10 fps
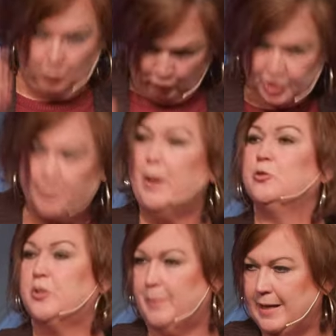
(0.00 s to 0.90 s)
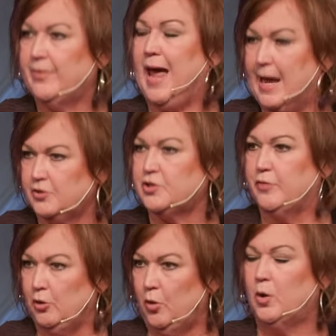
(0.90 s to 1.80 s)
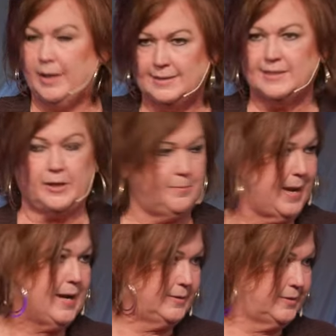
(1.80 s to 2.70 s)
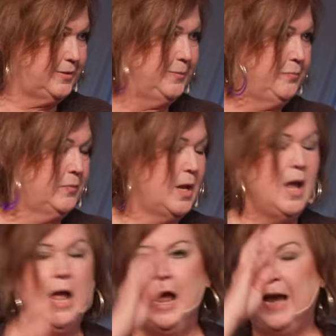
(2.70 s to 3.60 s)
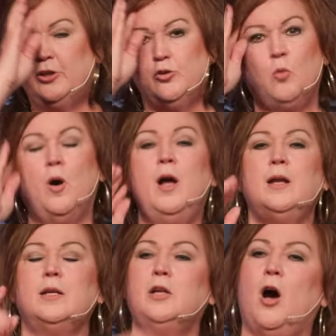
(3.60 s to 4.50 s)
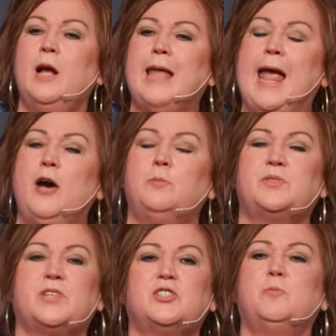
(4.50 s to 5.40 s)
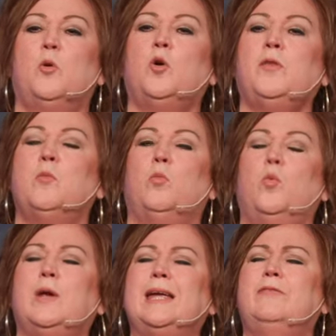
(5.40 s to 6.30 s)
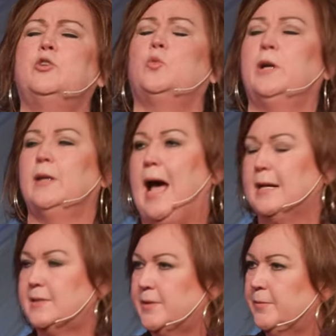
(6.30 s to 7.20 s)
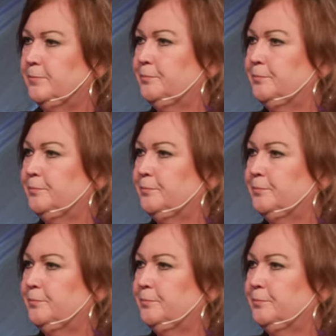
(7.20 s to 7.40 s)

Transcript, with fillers: we're supposed to be in the house of the Lord. It's a command. And you know what? God helps us more than we even realize.